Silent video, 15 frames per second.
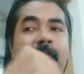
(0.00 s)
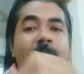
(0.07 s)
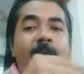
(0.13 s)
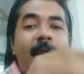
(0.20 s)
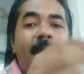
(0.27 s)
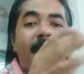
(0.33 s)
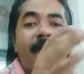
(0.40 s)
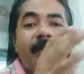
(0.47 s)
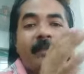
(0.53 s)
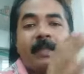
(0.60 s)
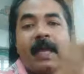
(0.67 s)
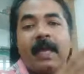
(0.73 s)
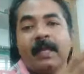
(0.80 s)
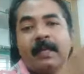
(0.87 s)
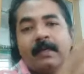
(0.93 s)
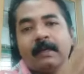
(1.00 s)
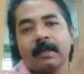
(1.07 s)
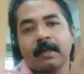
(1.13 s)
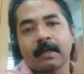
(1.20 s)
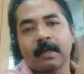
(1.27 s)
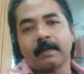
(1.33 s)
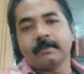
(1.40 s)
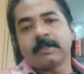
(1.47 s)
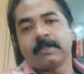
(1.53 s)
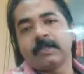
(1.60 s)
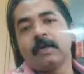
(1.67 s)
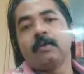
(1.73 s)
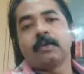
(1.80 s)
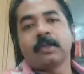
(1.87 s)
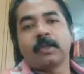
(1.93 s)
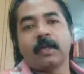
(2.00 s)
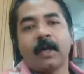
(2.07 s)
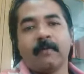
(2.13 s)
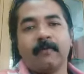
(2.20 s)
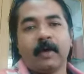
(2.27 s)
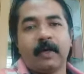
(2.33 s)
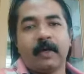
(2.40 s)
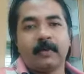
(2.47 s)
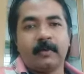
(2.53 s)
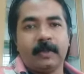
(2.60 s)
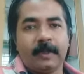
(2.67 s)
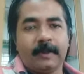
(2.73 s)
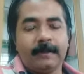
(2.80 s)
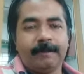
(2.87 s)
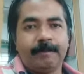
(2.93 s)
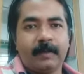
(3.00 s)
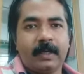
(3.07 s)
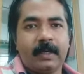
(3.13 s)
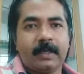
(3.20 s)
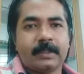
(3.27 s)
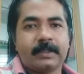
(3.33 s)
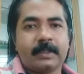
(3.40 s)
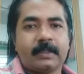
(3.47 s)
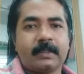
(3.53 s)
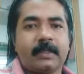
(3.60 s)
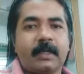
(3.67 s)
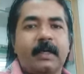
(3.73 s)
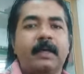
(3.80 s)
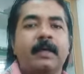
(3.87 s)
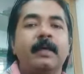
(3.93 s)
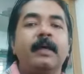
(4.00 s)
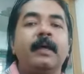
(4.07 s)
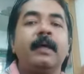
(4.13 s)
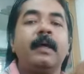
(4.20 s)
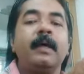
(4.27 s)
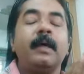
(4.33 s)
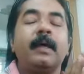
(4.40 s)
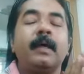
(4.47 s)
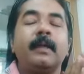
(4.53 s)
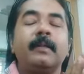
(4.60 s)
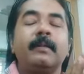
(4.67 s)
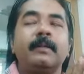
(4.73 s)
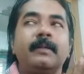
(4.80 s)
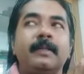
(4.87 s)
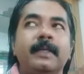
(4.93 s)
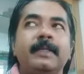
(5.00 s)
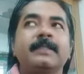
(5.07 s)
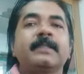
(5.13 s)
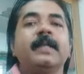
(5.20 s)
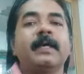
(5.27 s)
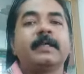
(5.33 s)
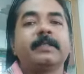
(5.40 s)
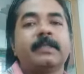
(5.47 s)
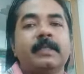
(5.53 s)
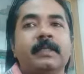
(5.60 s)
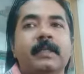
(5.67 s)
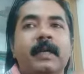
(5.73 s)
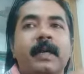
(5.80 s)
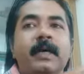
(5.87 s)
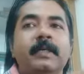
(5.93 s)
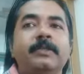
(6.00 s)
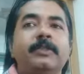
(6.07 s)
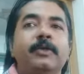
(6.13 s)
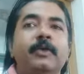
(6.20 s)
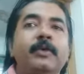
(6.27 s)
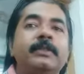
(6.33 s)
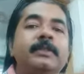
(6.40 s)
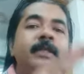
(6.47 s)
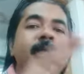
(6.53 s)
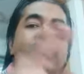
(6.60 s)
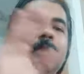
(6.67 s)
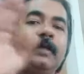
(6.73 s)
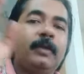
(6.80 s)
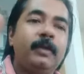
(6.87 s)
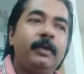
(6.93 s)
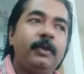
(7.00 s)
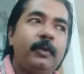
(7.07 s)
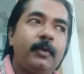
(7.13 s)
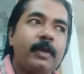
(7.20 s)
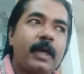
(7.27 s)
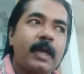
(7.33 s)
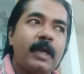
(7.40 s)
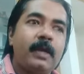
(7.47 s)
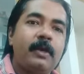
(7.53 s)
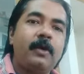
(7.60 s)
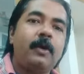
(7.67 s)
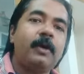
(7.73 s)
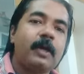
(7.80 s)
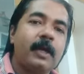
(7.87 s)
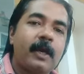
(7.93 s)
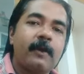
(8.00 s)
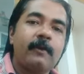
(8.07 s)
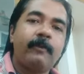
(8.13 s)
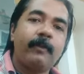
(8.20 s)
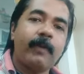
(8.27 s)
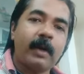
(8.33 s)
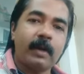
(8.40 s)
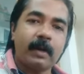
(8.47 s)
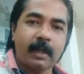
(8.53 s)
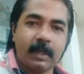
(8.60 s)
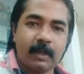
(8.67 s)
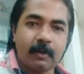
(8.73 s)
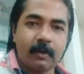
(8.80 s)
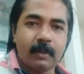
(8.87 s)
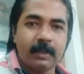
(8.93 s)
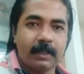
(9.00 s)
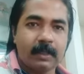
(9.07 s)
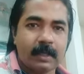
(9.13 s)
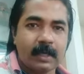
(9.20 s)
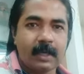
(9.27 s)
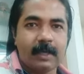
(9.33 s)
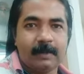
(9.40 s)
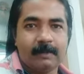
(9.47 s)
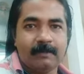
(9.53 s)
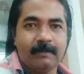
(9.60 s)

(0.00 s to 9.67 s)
and then comes the Uttara-Phalguni Nakshatra. This nakshatra shows that you cannot have a party all the time.